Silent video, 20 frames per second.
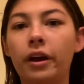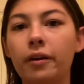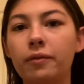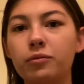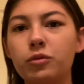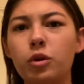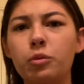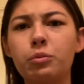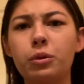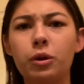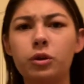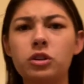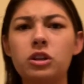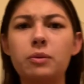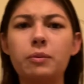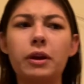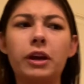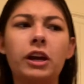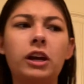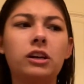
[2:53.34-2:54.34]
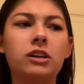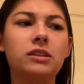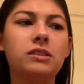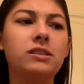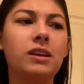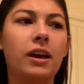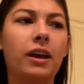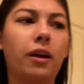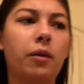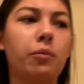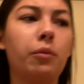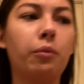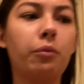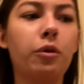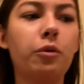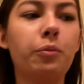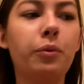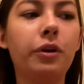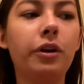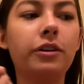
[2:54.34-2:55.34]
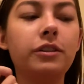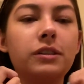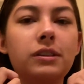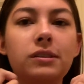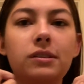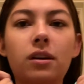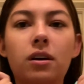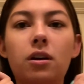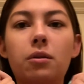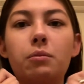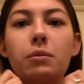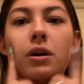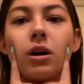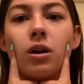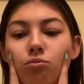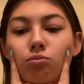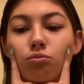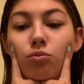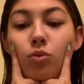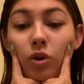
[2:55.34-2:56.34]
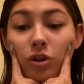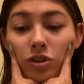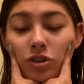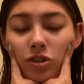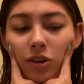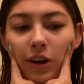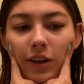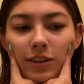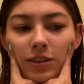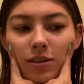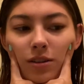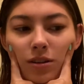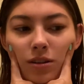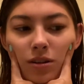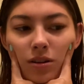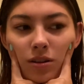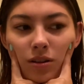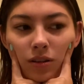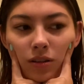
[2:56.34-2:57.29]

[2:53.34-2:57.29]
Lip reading: I'm gonna blow dry my hair in a second, but I'm gonna put on some moisturizer.